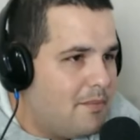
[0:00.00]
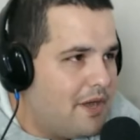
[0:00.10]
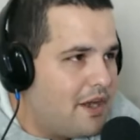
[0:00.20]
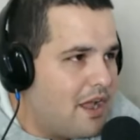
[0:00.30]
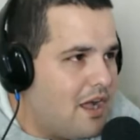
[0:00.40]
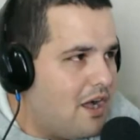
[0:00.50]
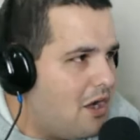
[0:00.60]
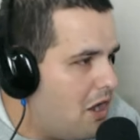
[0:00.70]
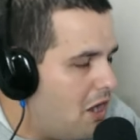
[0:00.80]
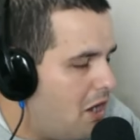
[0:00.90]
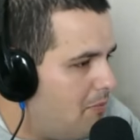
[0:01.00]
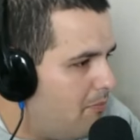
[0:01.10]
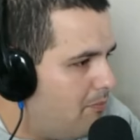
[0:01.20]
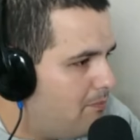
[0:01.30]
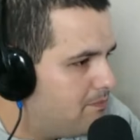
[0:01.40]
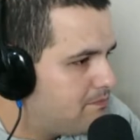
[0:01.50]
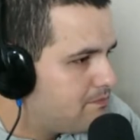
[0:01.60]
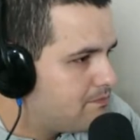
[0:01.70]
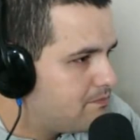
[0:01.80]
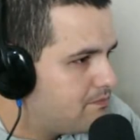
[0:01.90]
but, uh, um,
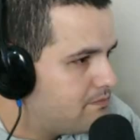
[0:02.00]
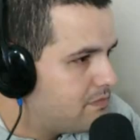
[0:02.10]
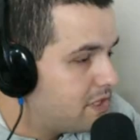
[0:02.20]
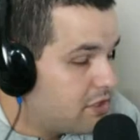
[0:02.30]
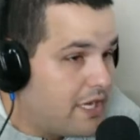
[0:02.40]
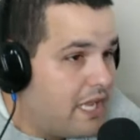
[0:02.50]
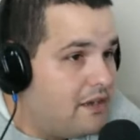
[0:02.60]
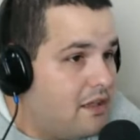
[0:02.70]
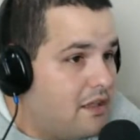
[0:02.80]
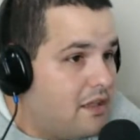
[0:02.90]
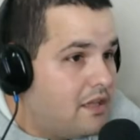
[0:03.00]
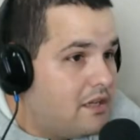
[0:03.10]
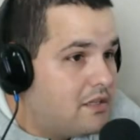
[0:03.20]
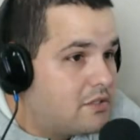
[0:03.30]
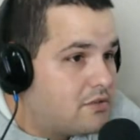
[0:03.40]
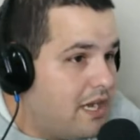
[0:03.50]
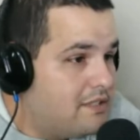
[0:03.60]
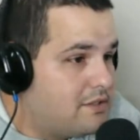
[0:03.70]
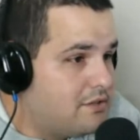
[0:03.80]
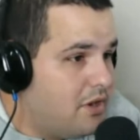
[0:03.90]
so again, try
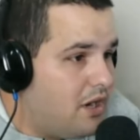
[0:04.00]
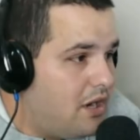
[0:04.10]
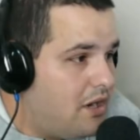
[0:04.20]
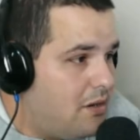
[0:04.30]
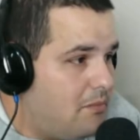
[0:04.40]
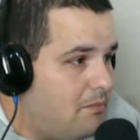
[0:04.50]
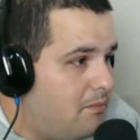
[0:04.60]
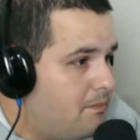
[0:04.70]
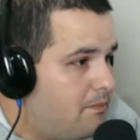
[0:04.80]
to, uh, um,